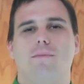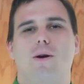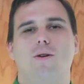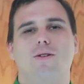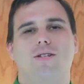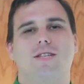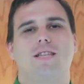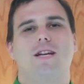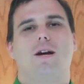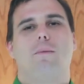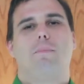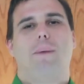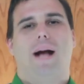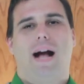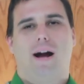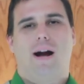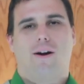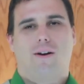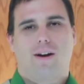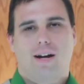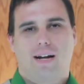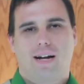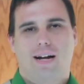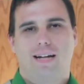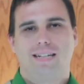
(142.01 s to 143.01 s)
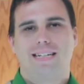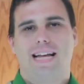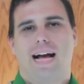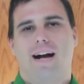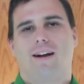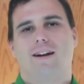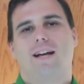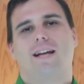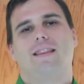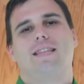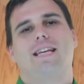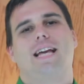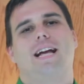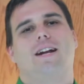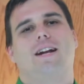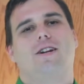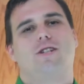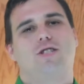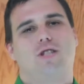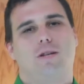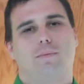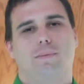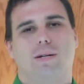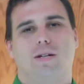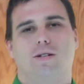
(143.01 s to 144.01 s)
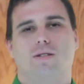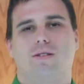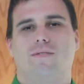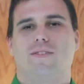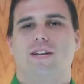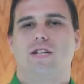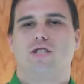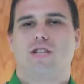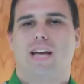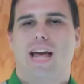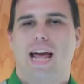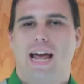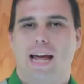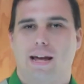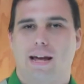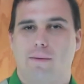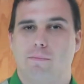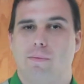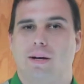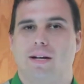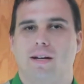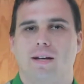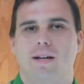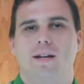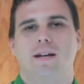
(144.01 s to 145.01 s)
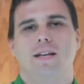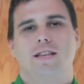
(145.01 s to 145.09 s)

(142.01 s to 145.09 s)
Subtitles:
most of their power and cut down on the energy bills of each game.